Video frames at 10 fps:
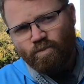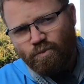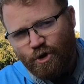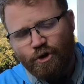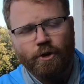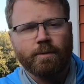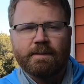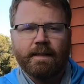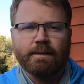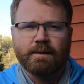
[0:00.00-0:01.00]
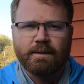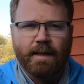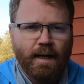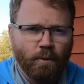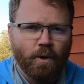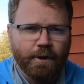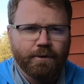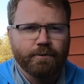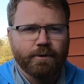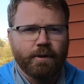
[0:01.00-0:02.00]
circumstances that I want to
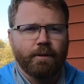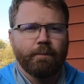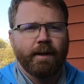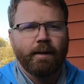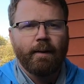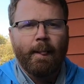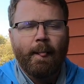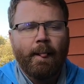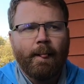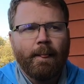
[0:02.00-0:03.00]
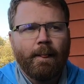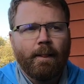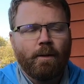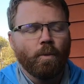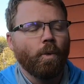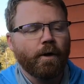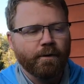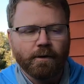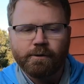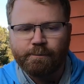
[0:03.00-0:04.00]
use a cut bait. One of
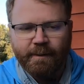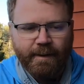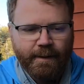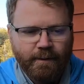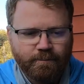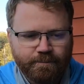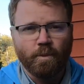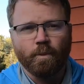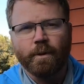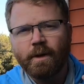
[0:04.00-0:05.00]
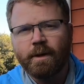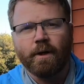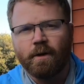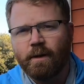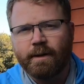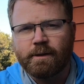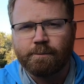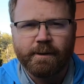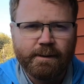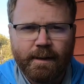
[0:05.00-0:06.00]
those being really early in the
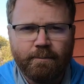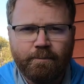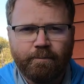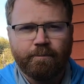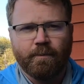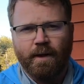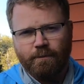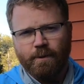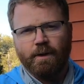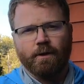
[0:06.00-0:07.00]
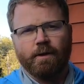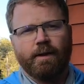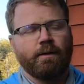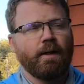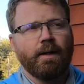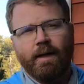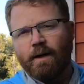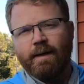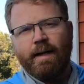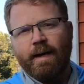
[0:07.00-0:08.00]
springtime, like really early on. Here in
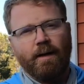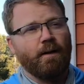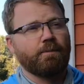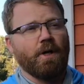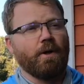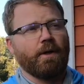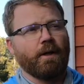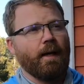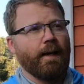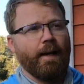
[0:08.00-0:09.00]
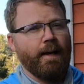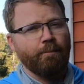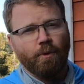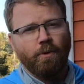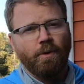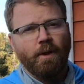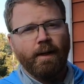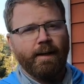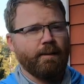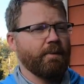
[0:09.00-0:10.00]
Indiana, I'm talking like April
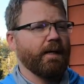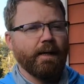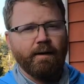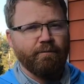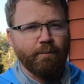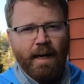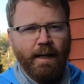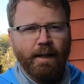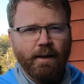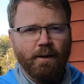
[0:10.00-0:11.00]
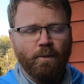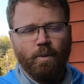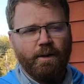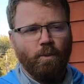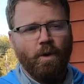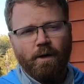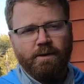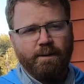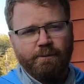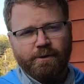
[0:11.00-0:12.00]
and the beginning of May, when the water
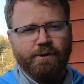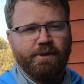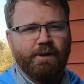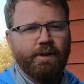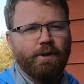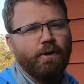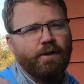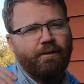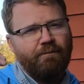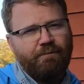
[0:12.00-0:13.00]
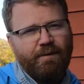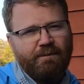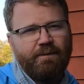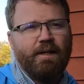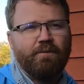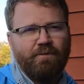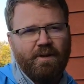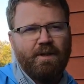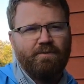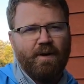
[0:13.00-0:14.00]
temperature is still in the 50 to
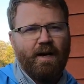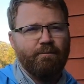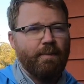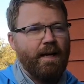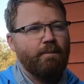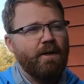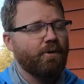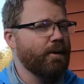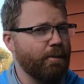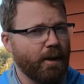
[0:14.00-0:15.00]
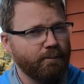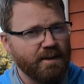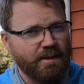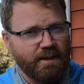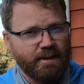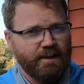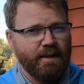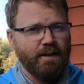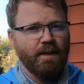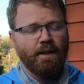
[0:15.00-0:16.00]
55, maybe creeping up to
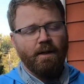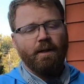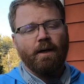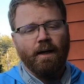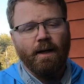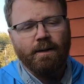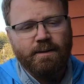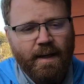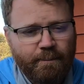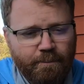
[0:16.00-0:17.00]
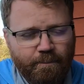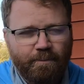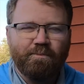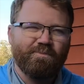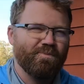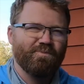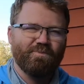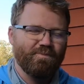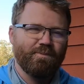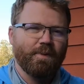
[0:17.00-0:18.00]
60 type.
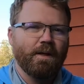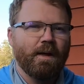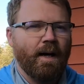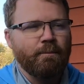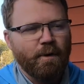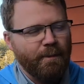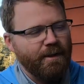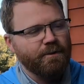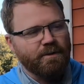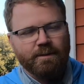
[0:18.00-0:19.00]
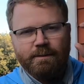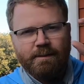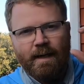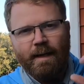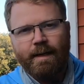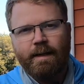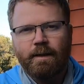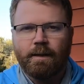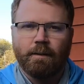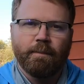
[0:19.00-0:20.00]
I'm going to be using tiny
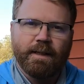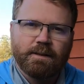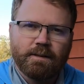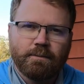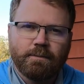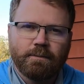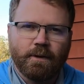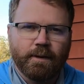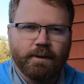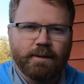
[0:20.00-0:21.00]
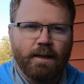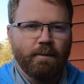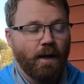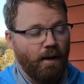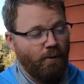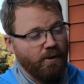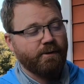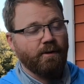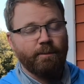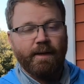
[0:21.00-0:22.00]
cut baits during that time. I'm
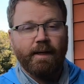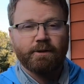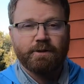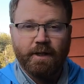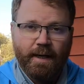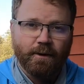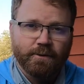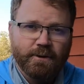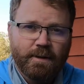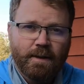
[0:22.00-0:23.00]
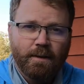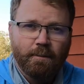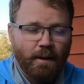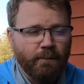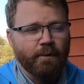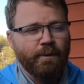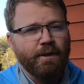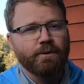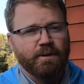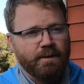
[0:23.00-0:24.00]
also going to be catching channels, but I'm going to be
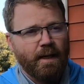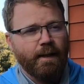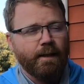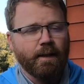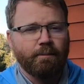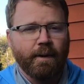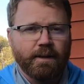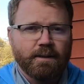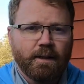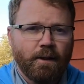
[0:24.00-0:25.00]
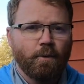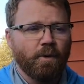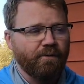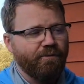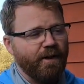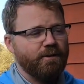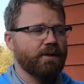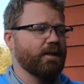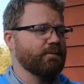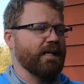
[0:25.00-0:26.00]
using tiny cut baits. When a fish
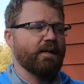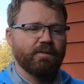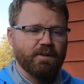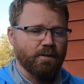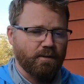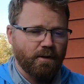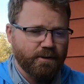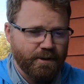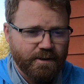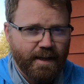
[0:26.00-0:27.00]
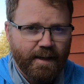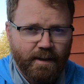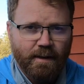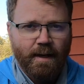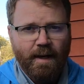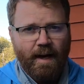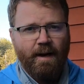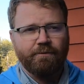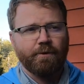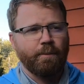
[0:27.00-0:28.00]
comes out of its lethargic state
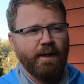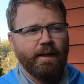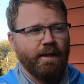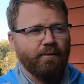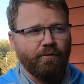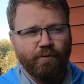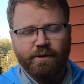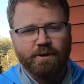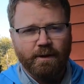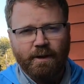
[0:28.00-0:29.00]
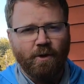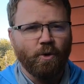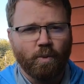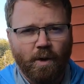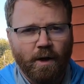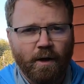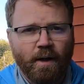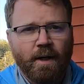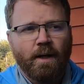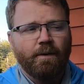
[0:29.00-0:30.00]
after being in frigidly cold water,
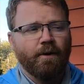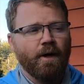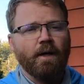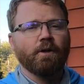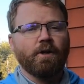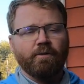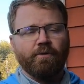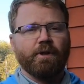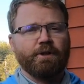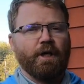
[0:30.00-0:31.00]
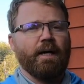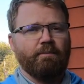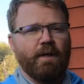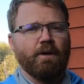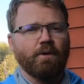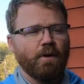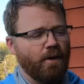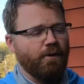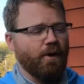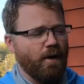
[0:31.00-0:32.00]
they're not looking for a giant meal.
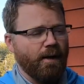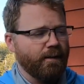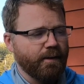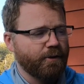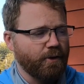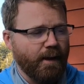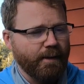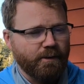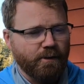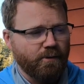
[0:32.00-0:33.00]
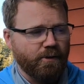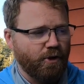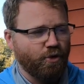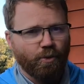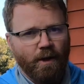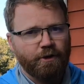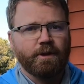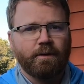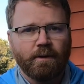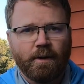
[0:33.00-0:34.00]
They're not out there trying to crush
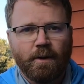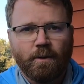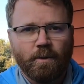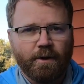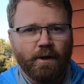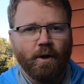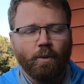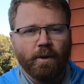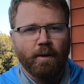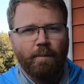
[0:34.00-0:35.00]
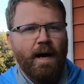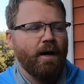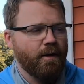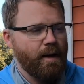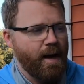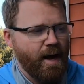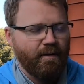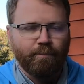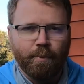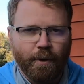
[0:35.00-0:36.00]
it, with a 1.5
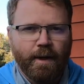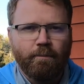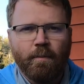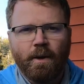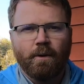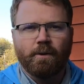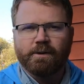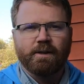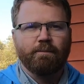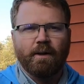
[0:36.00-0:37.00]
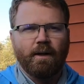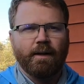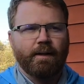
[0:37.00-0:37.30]
pound bream or something like